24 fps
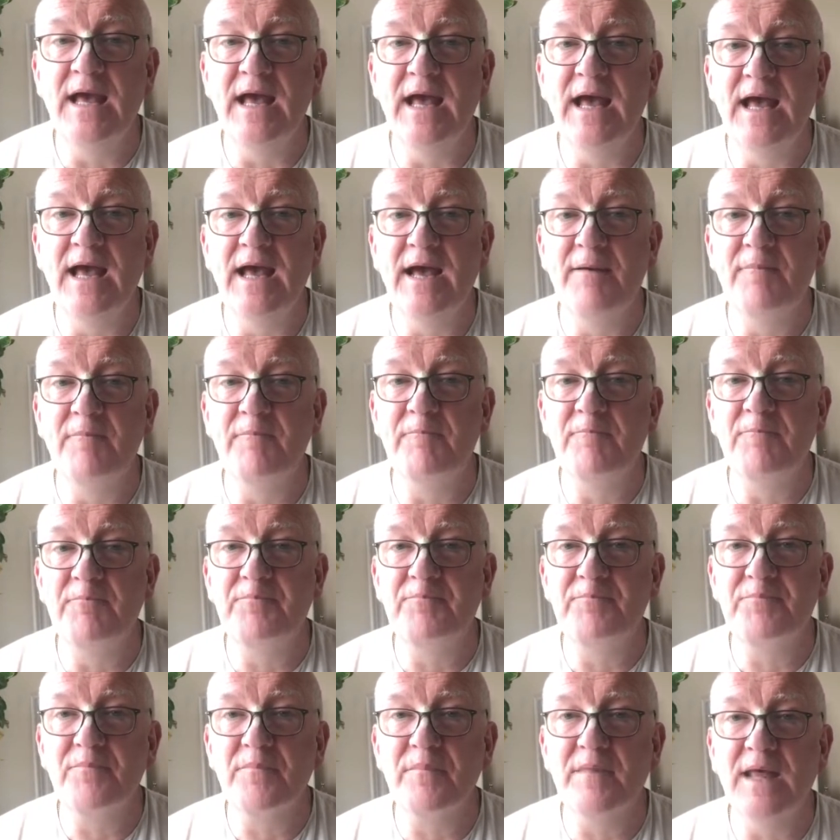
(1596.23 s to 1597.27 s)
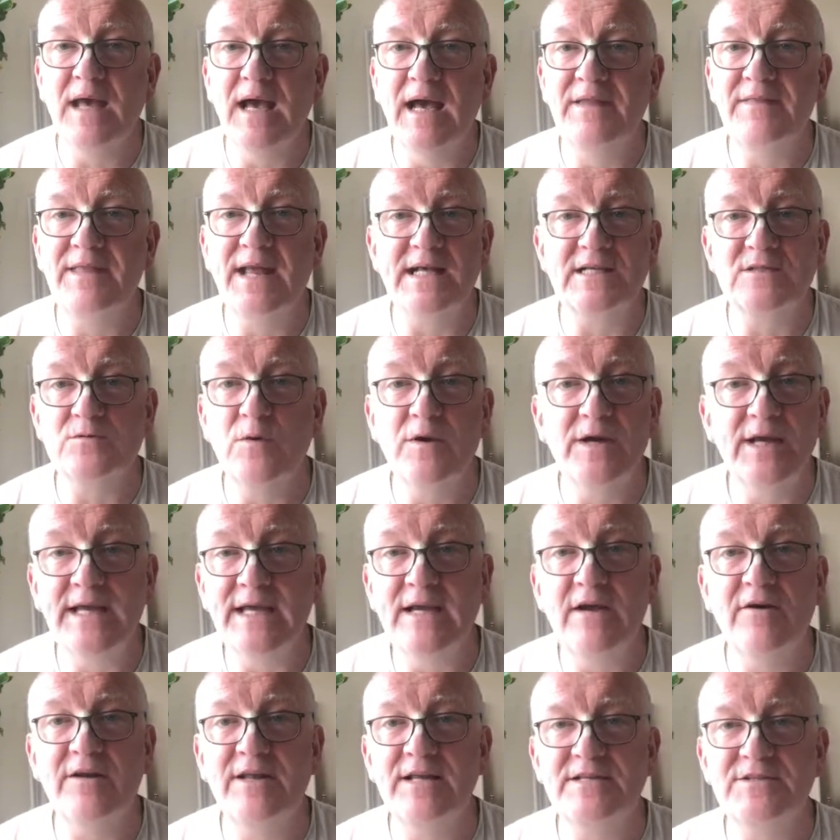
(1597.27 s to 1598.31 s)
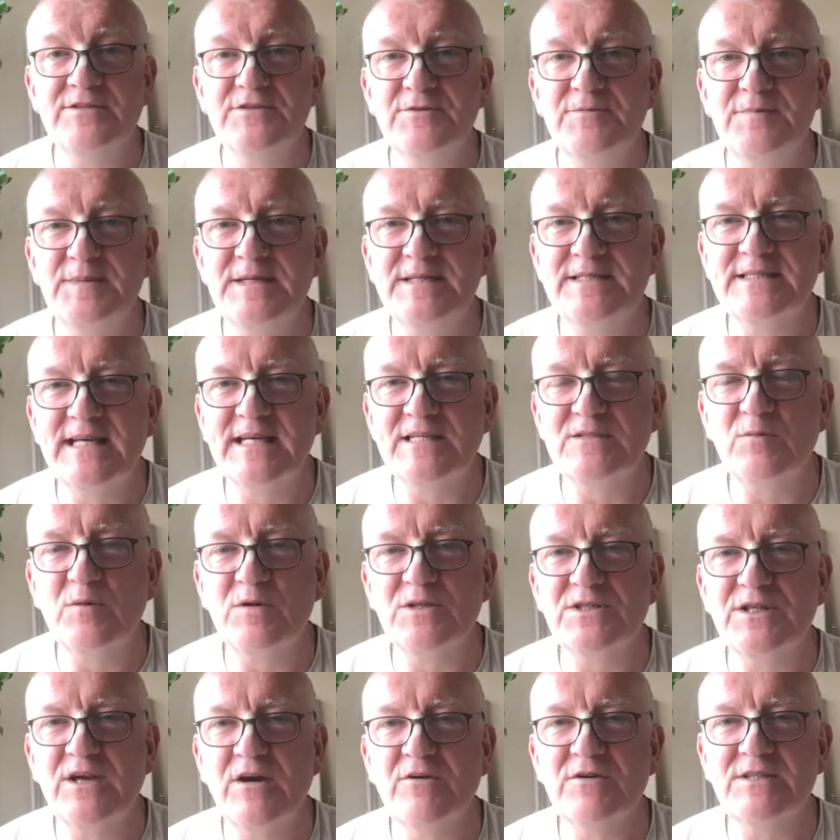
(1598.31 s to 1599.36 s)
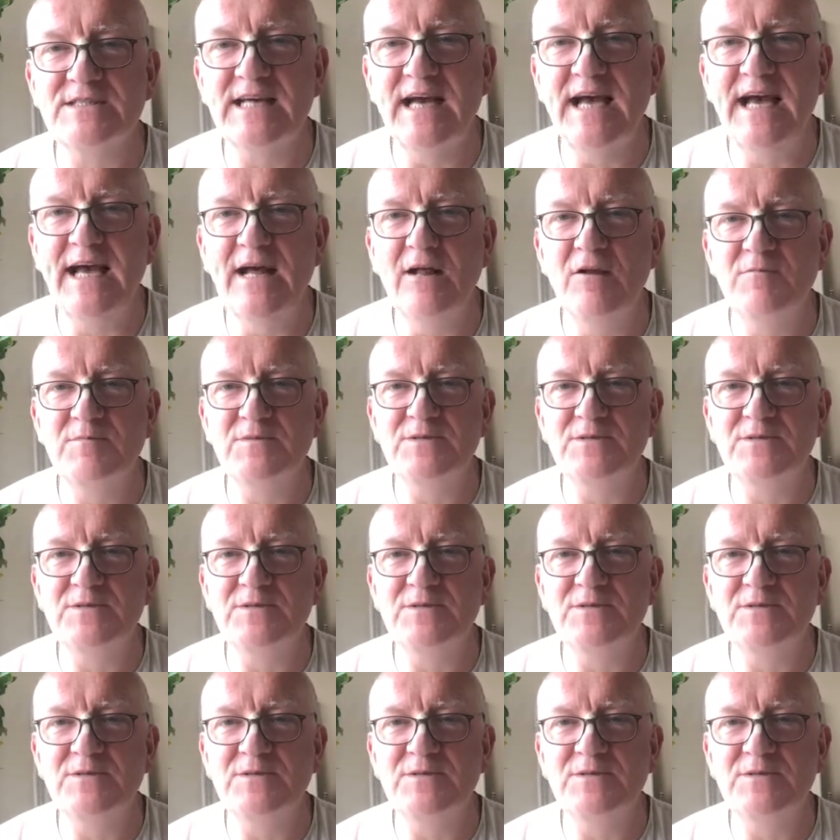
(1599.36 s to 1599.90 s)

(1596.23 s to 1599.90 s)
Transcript: and that's what he got into, because that's what's going to help.